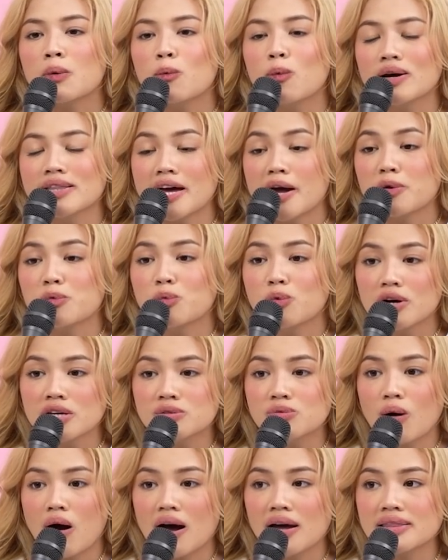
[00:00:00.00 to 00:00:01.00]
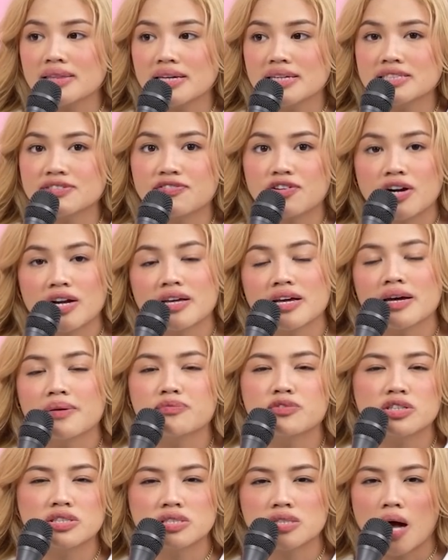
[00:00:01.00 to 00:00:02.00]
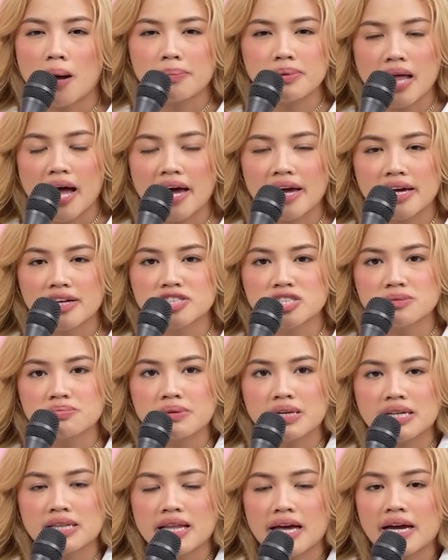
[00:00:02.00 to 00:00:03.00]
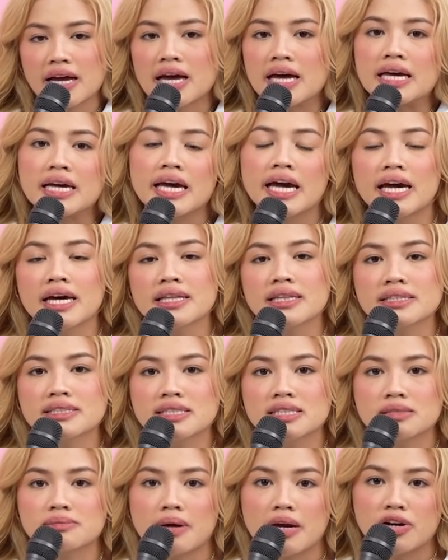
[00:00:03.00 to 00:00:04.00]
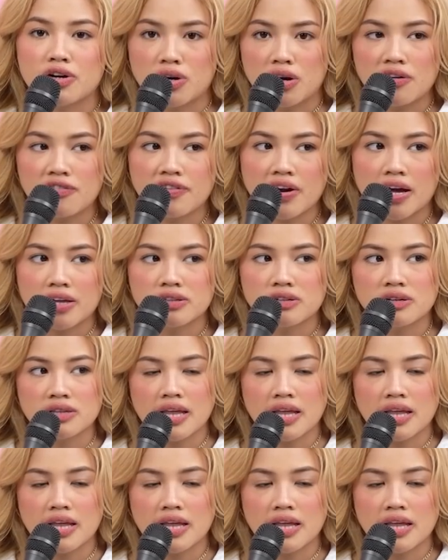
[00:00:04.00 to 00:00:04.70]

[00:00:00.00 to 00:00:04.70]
What I would want is for him to stop lying and just being like, hey, this is my girlfriend.